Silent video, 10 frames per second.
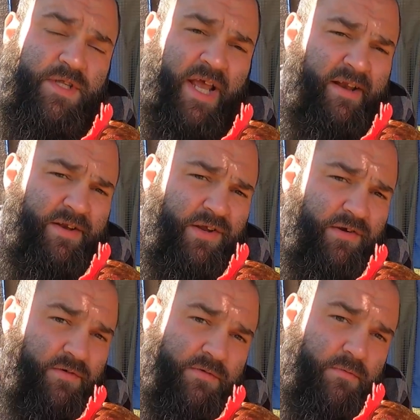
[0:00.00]
tend to
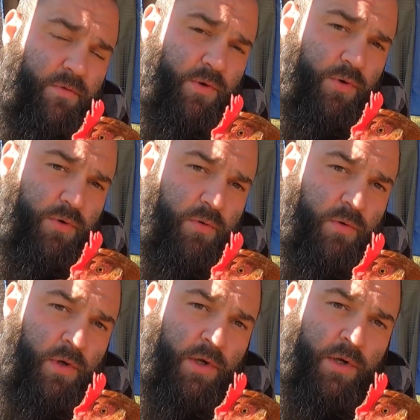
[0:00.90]
your
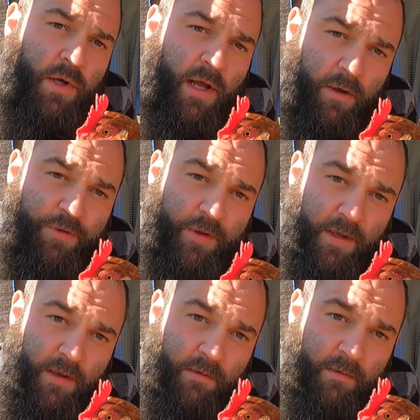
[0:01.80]
healthy
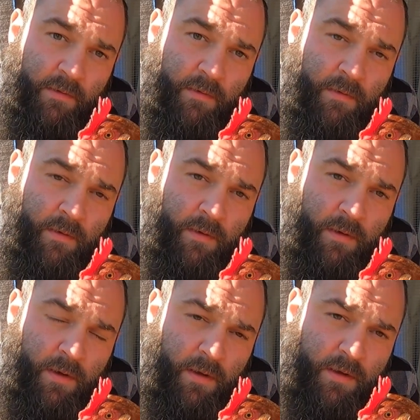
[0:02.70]

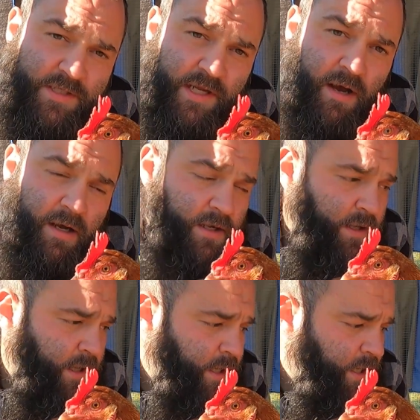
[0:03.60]
stock
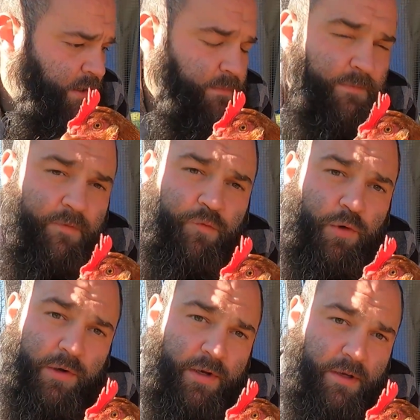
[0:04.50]

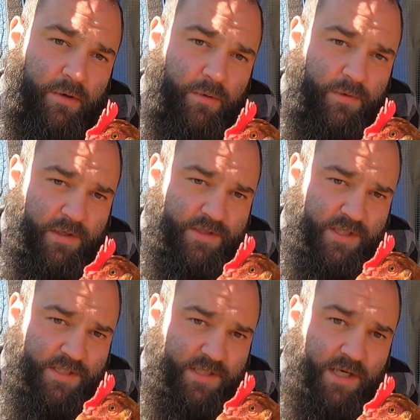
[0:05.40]
before you deal with your
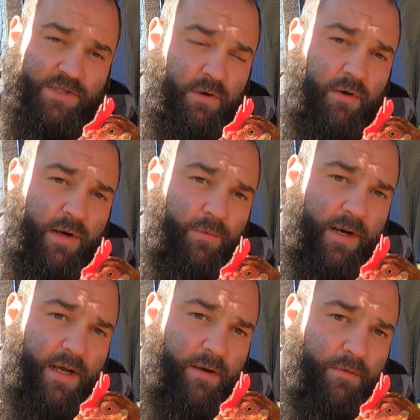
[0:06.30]
sick stock. So I already went
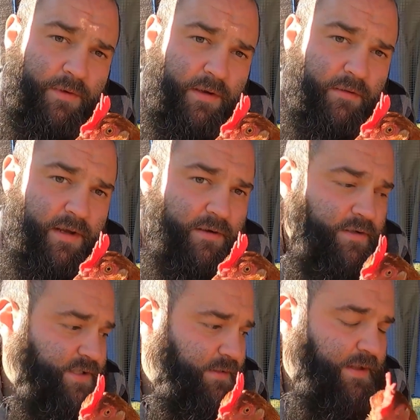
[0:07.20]
out to the
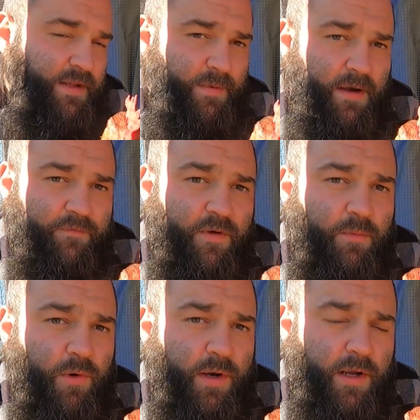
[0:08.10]
layers and let them out for the
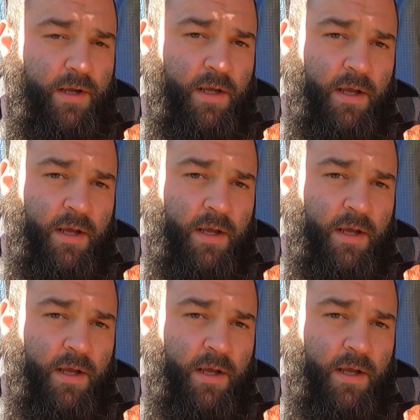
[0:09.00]
morning.